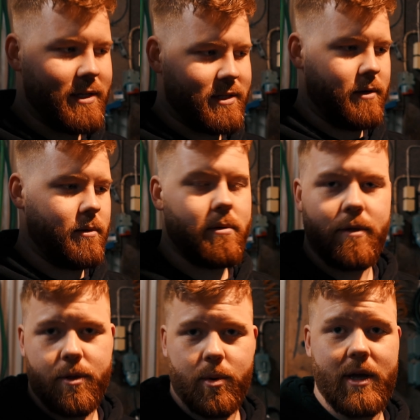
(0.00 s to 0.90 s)

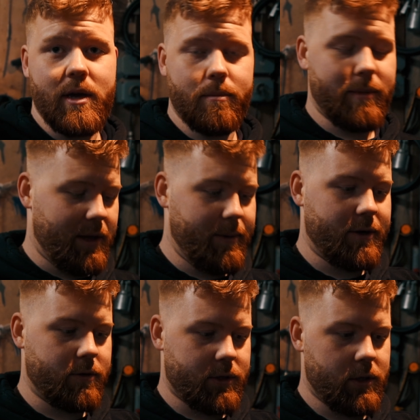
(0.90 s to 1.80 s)
2-3
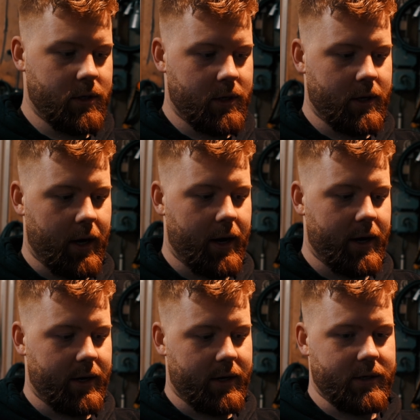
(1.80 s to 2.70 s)
millimeters,
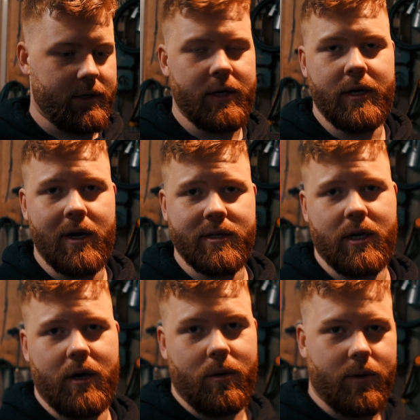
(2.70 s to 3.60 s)

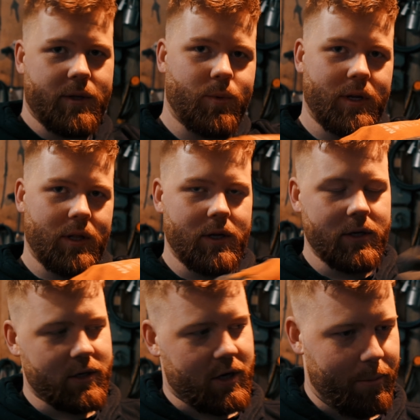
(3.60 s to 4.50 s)
so it will
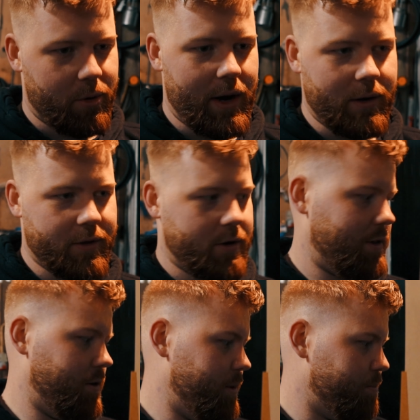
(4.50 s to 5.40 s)
come around there a
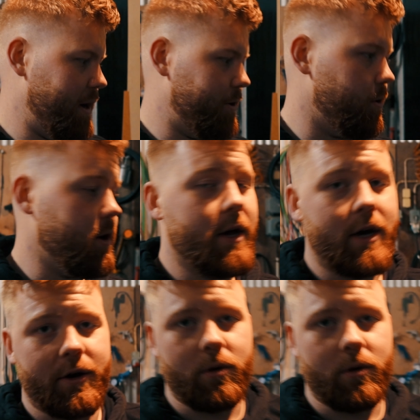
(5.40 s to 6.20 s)
little bit better. And